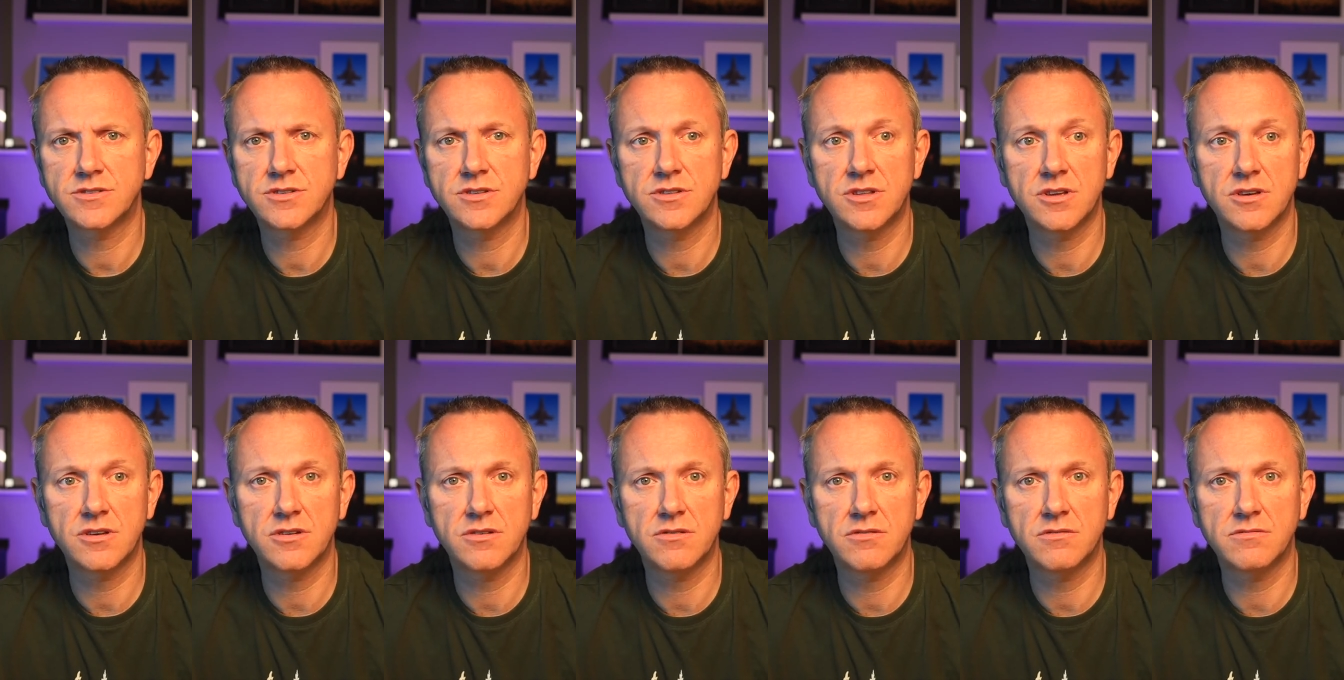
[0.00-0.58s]
to
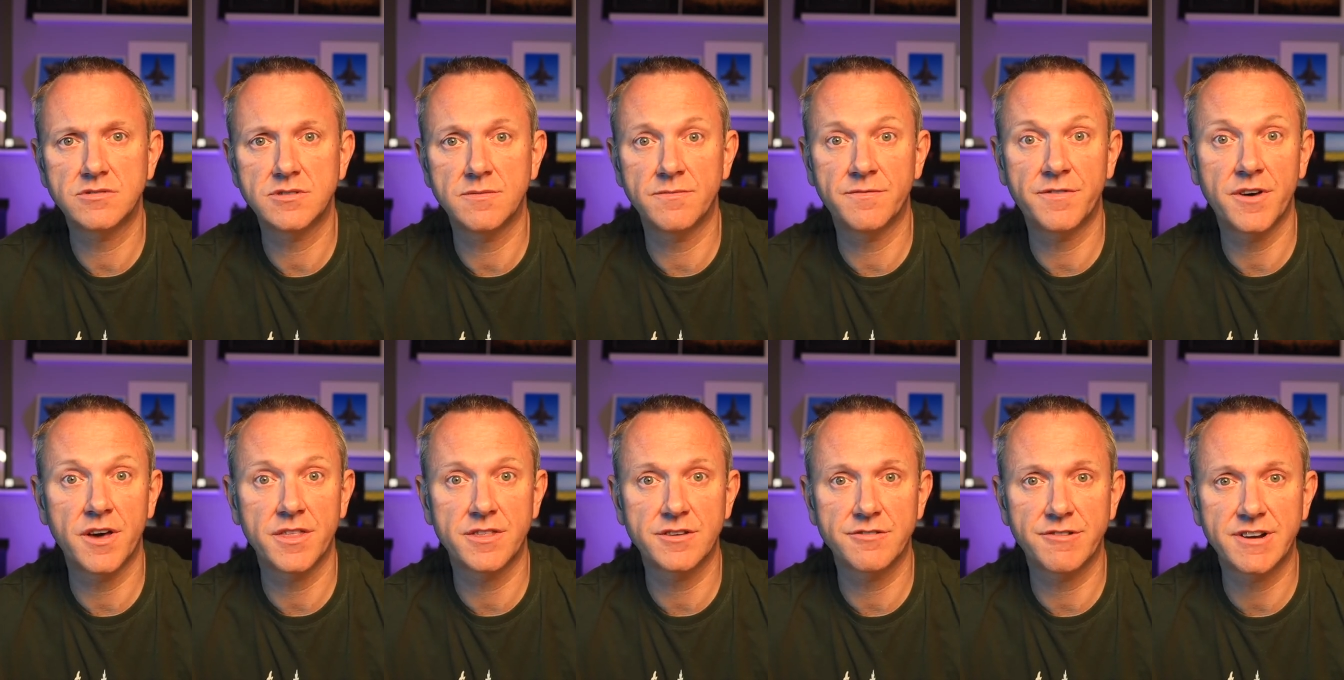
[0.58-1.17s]
do some
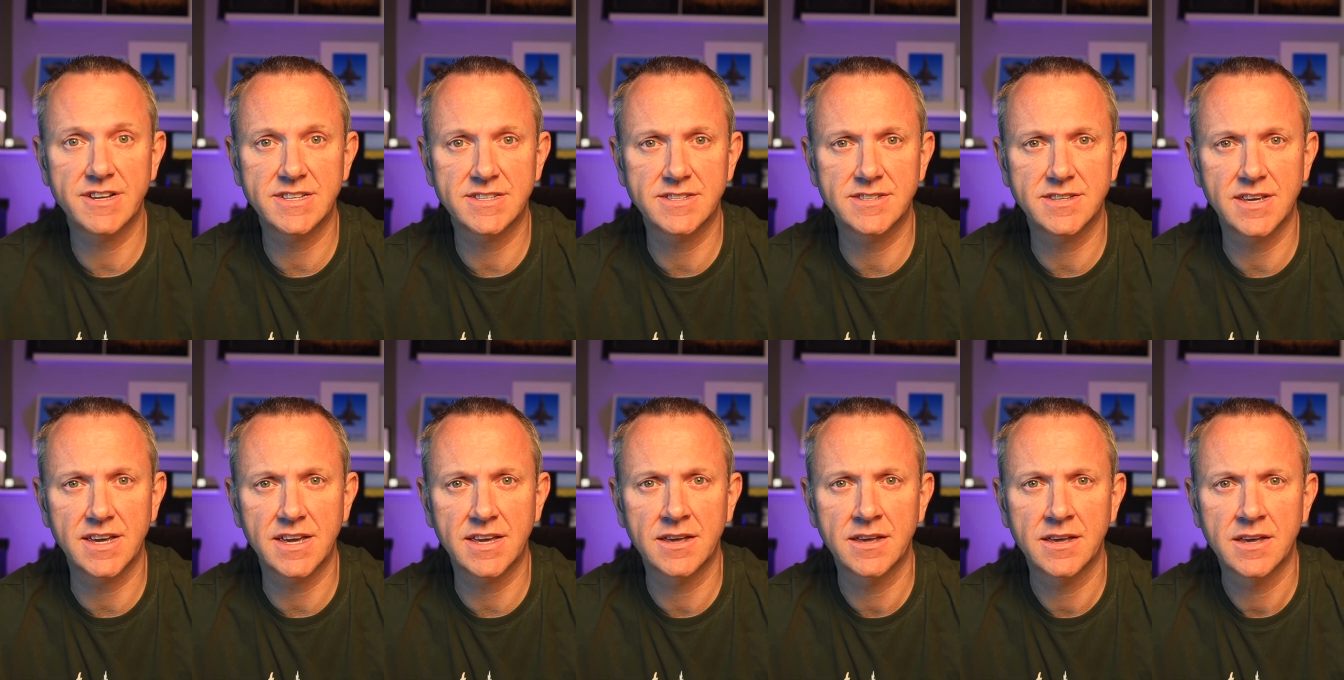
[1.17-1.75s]
further
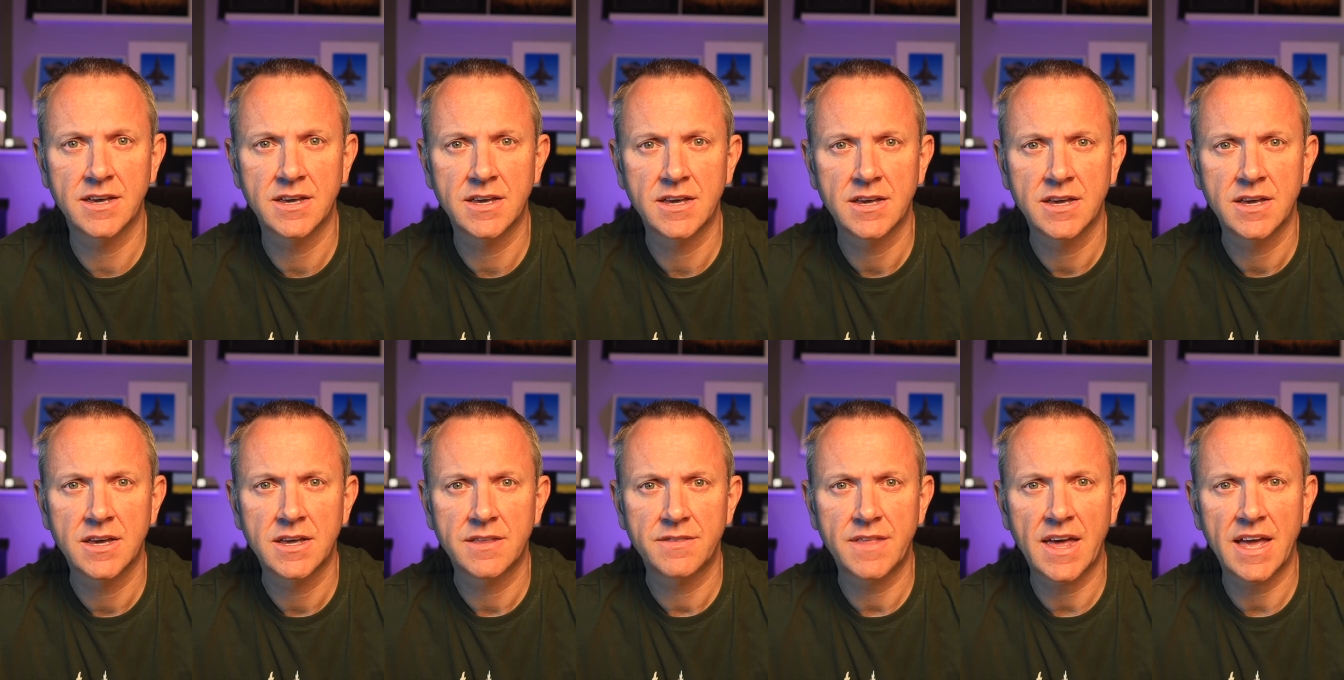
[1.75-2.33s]
editing,
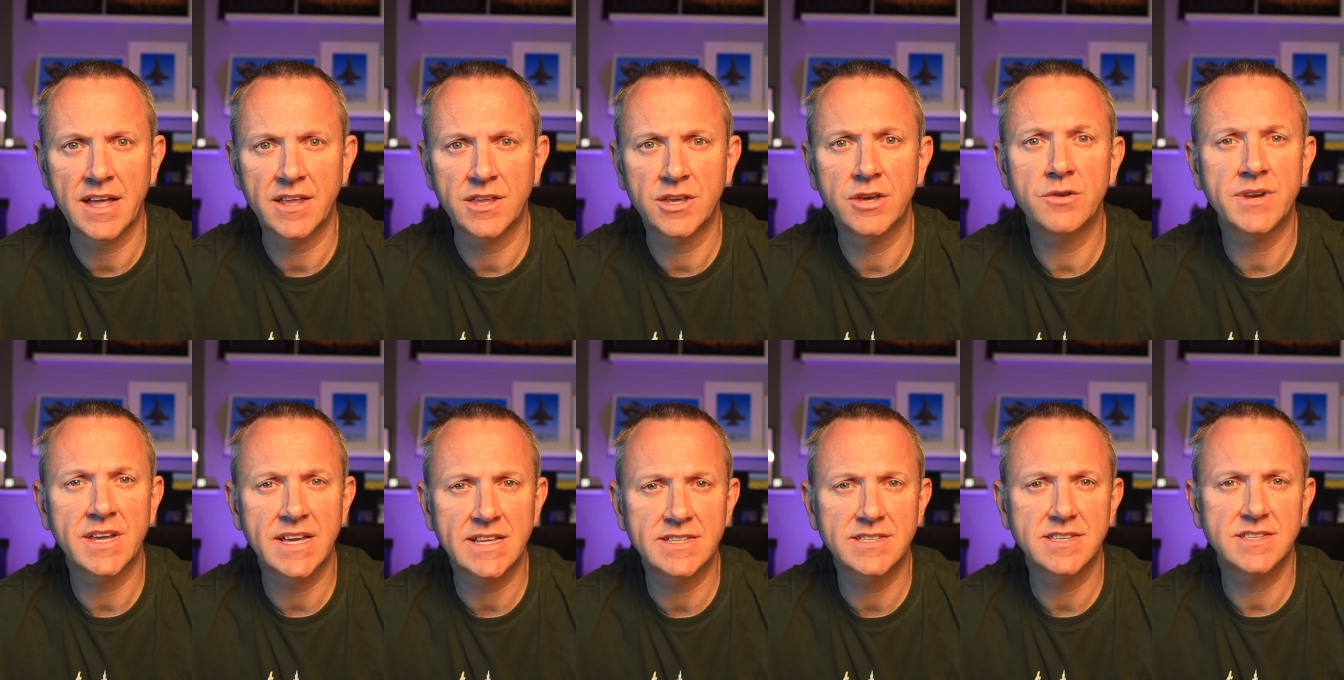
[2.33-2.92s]
then you
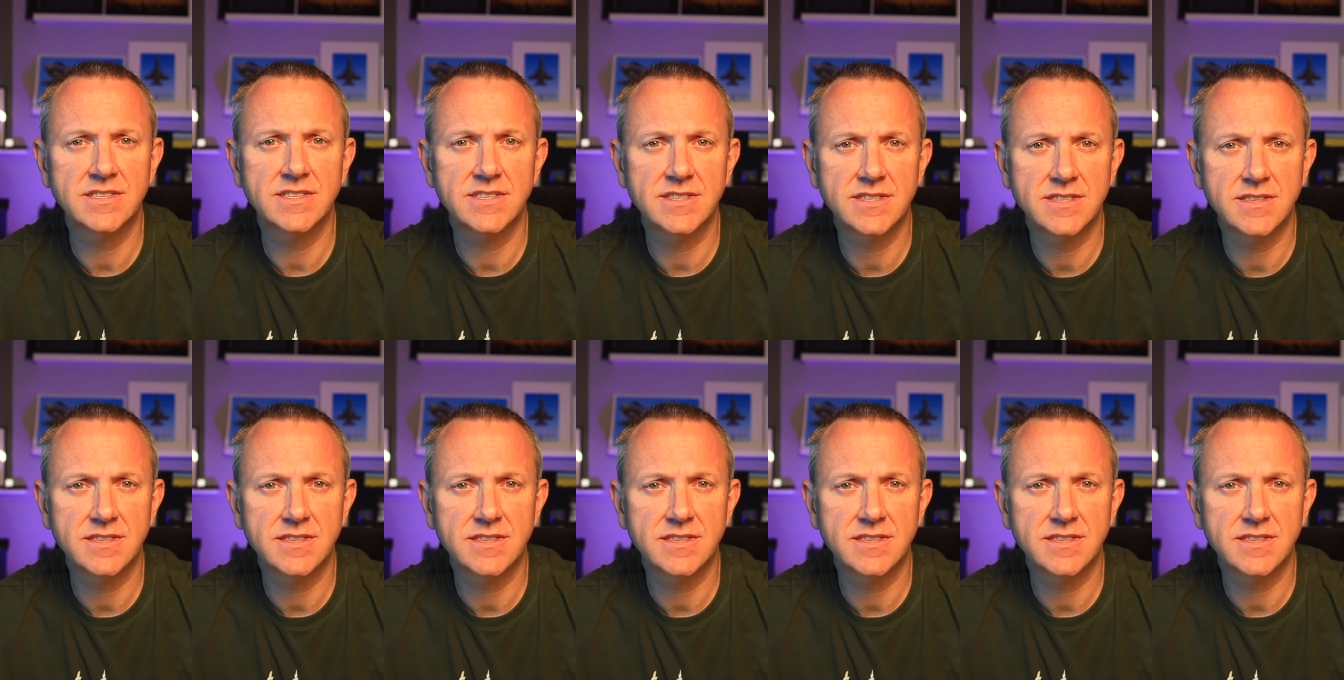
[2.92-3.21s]
need to